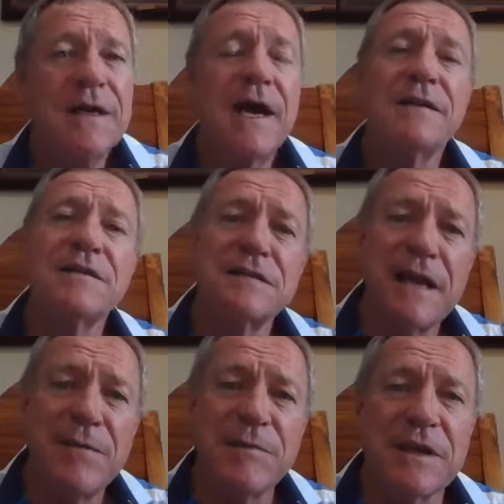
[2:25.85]
at the
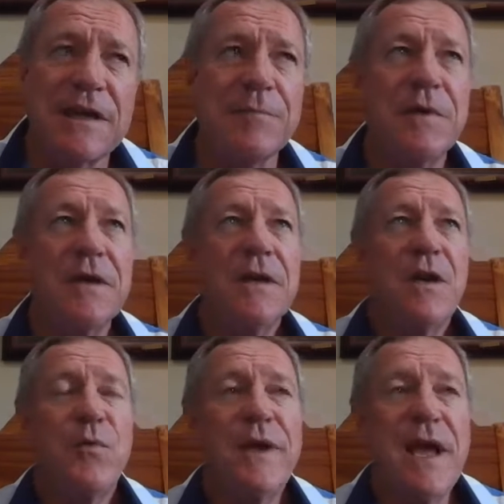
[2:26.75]
same time
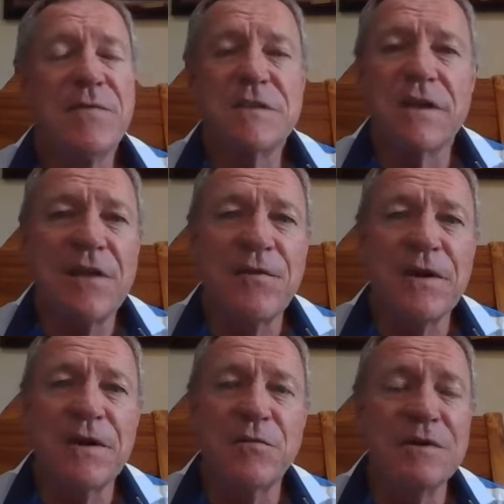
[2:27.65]
we have South
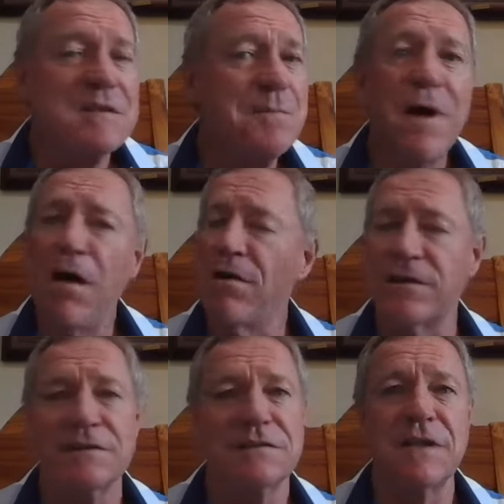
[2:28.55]
Africa was the
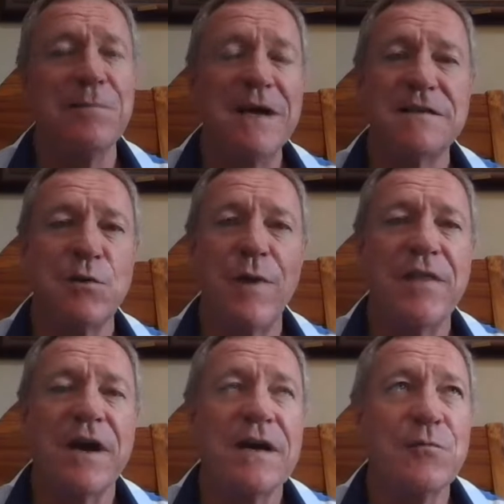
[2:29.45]
most amazing
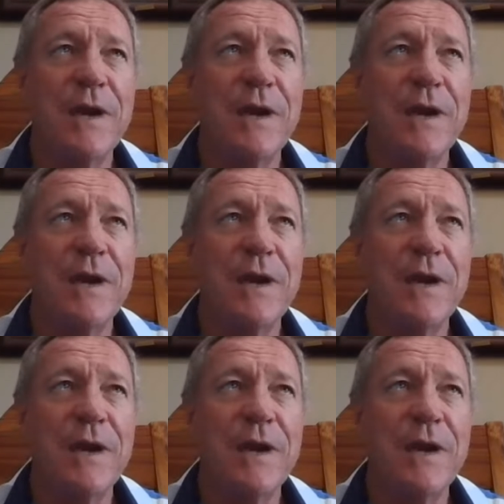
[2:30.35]
weather.